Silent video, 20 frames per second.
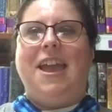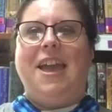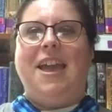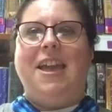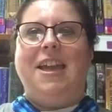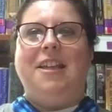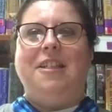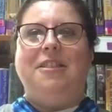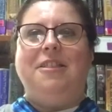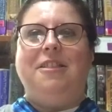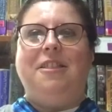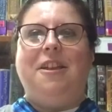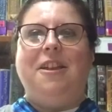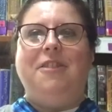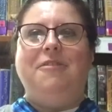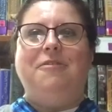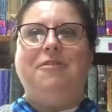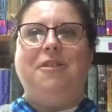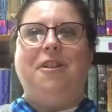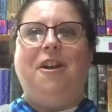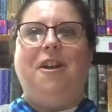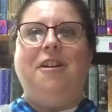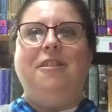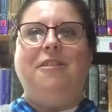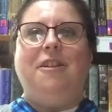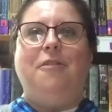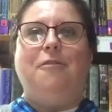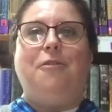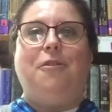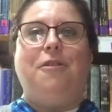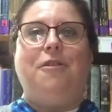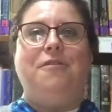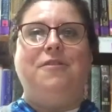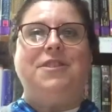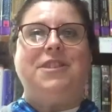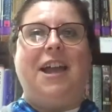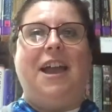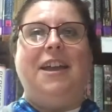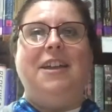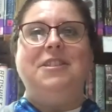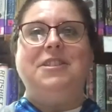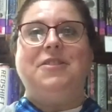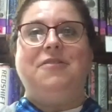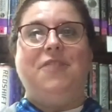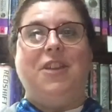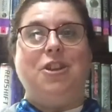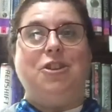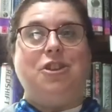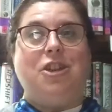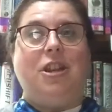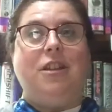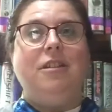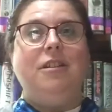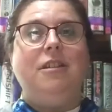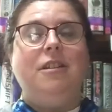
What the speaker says: a lifelong lover of science fiction.